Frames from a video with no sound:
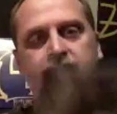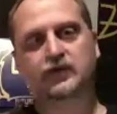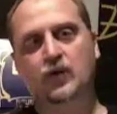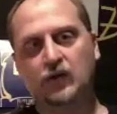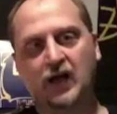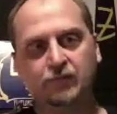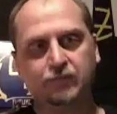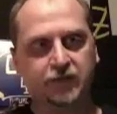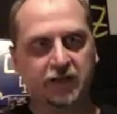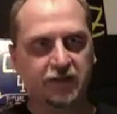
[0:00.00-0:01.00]
this whole
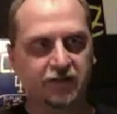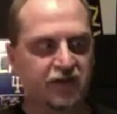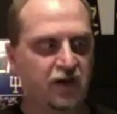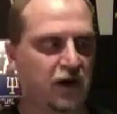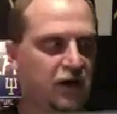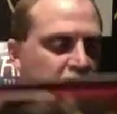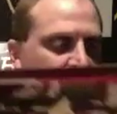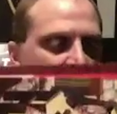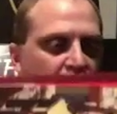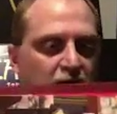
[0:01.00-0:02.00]
album today in the car.
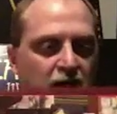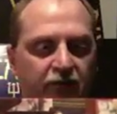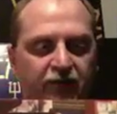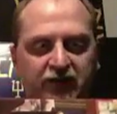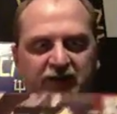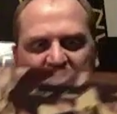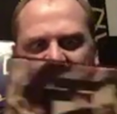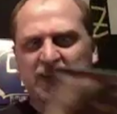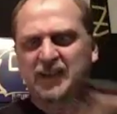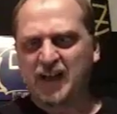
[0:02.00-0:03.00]
I found out
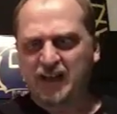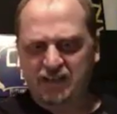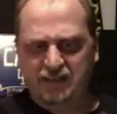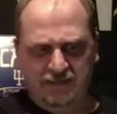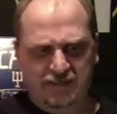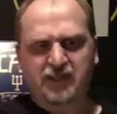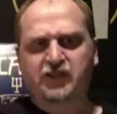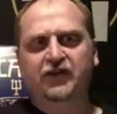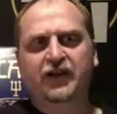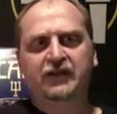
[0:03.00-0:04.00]
that he died
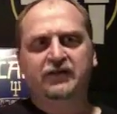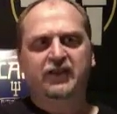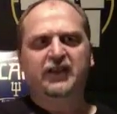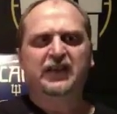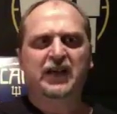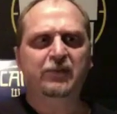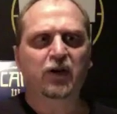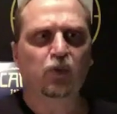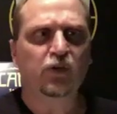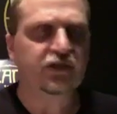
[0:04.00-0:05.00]
yesterday. I think he died
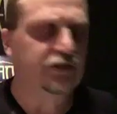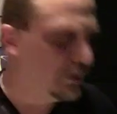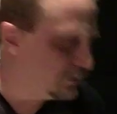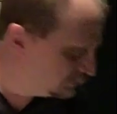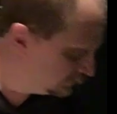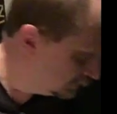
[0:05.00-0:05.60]
about a week ago.